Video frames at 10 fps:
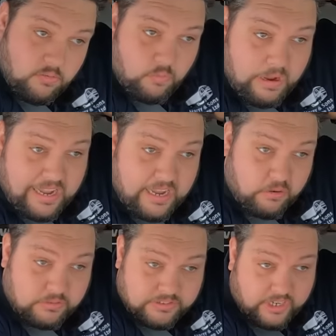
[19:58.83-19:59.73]

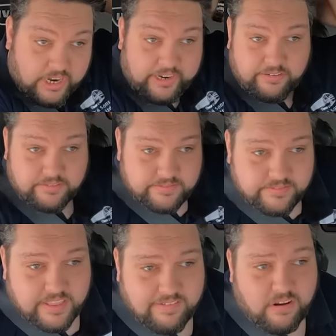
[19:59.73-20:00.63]
Wow, so
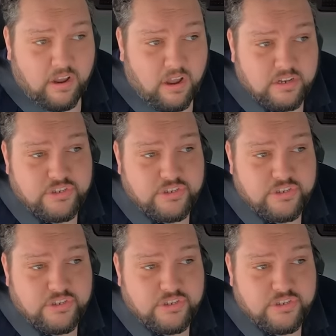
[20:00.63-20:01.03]
there are